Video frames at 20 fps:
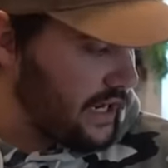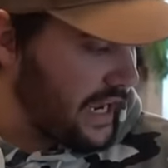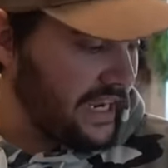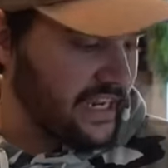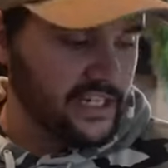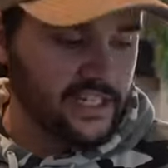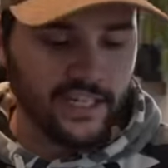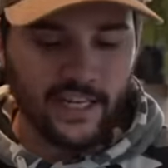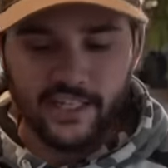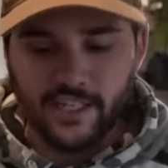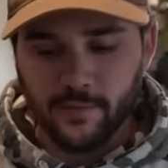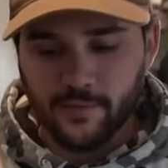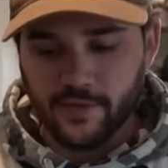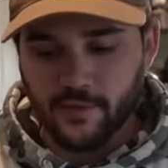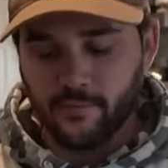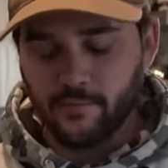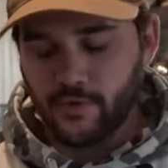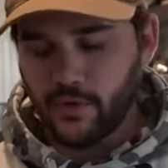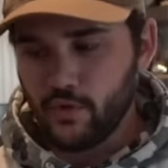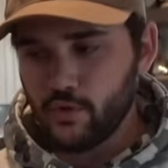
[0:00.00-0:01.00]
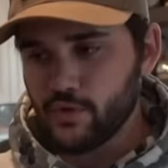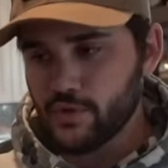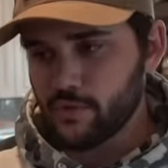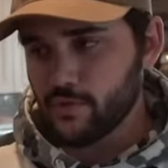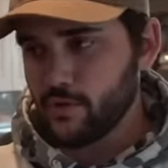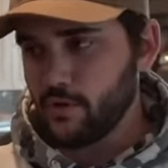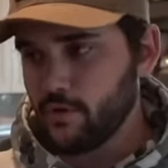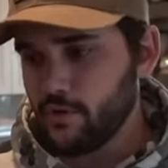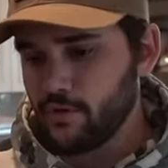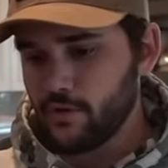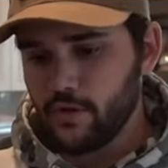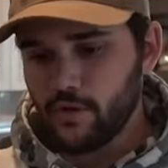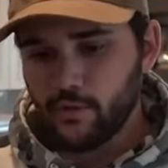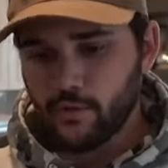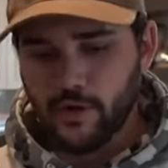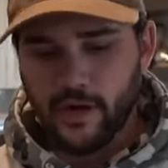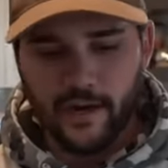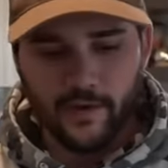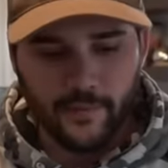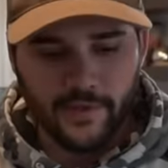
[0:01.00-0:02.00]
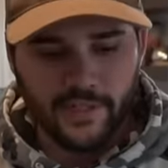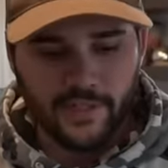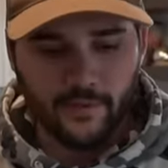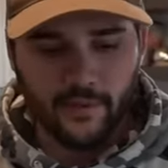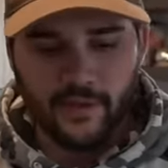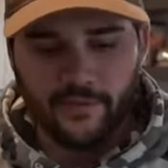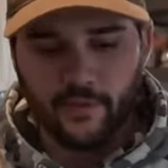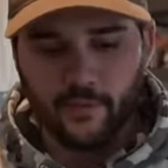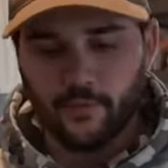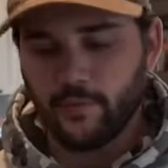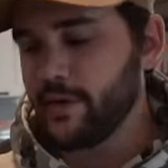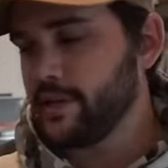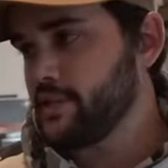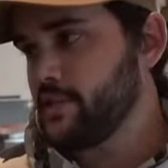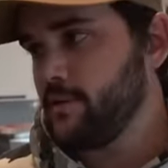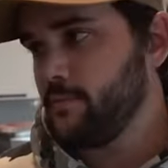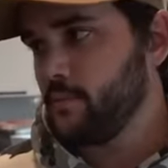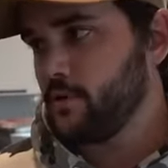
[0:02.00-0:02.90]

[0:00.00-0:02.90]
I can slice up some goose real, oh, we're out of mesquite, we have to mix up